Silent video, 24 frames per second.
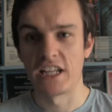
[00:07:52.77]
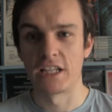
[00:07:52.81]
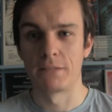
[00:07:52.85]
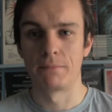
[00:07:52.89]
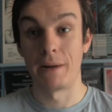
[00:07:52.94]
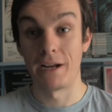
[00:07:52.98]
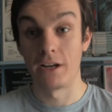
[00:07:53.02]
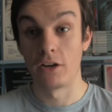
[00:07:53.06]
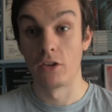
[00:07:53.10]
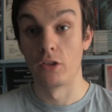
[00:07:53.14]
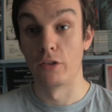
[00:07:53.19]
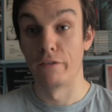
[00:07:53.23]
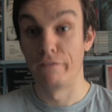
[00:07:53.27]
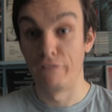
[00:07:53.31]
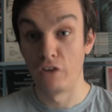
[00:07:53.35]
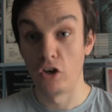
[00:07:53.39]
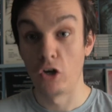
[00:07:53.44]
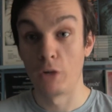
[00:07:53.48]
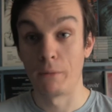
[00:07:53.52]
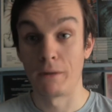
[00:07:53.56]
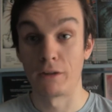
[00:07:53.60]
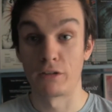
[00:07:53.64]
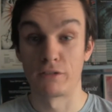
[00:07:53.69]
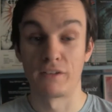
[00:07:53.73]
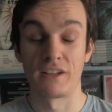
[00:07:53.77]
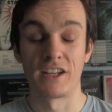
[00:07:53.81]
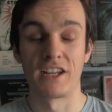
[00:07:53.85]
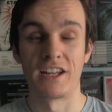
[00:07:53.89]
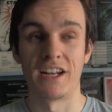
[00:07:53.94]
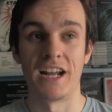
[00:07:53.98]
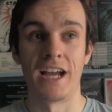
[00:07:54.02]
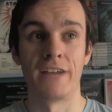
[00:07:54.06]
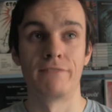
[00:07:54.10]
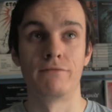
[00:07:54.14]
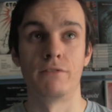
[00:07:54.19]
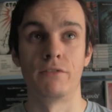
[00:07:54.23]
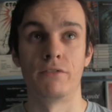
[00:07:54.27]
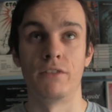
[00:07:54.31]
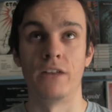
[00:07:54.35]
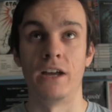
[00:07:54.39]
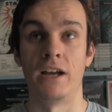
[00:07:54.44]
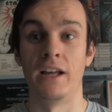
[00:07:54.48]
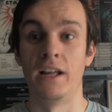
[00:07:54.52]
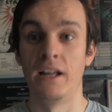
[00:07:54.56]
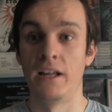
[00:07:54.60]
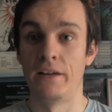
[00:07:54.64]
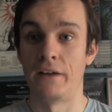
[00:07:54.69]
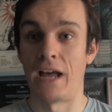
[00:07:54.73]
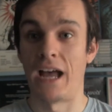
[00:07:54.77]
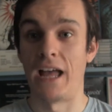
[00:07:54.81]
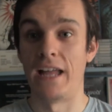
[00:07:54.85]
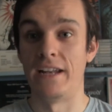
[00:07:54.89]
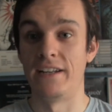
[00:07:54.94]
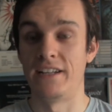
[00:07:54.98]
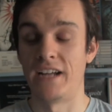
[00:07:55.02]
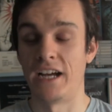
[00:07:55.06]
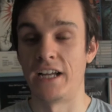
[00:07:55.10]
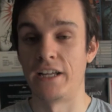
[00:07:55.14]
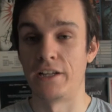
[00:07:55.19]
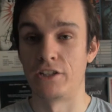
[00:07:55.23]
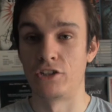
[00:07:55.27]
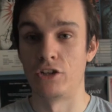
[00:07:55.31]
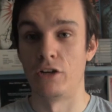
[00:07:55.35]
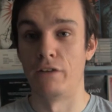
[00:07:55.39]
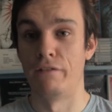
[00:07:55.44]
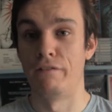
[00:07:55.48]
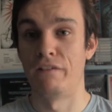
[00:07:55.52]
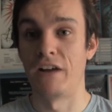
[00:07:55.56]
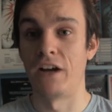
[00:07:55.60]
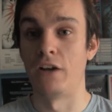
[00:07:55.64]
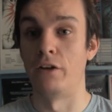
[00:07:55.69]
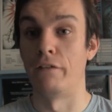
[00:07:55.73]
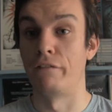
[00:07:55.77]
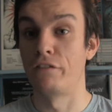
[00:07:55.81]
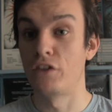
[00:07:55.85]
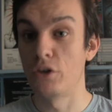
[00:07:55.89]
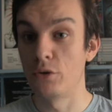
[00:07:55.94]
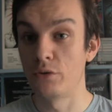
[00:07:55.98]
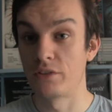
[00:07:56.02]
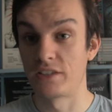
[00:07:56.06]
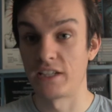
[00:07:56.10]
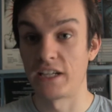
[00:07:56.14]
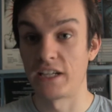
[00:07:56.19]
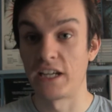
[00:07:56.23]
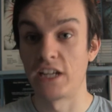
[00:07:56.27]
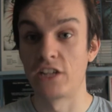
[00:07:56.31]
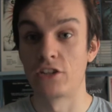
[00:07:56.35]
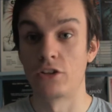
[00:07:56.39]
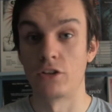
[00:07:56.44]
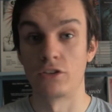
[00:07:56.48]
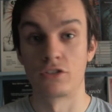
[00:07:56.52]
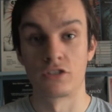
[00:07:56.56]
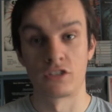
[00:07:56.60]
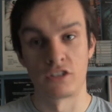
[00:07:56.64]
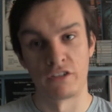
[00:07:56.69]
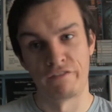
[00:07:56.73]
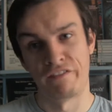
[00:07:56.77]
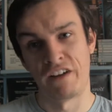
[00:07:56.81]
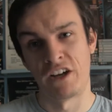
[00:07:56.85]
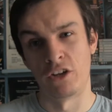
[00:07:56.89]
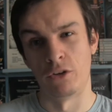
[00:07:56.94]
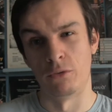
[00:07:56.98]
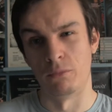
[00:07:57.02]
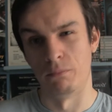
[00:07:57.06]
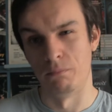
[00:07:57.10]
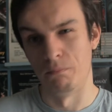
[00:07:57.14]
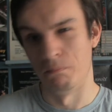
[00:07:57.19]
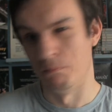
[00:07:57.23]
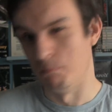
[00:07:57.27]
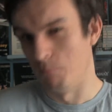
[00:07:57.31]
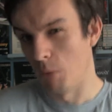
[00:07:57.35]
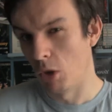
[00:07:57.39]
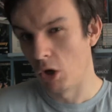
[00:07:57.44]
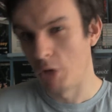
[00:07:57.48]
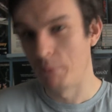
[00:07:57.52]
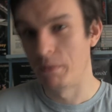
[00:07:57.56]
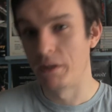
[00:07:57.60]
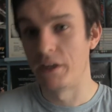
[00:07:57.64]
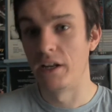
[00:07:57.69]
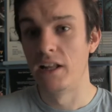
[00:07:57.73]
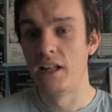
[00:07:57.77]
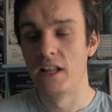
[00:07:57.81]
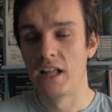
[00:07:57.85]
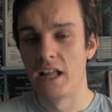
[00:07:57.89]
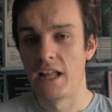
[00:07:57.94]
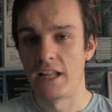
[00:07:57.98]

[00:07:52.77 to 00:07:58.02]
It's depending on the film. I was thinking either of the entire sort of final few scenes or just a final moment.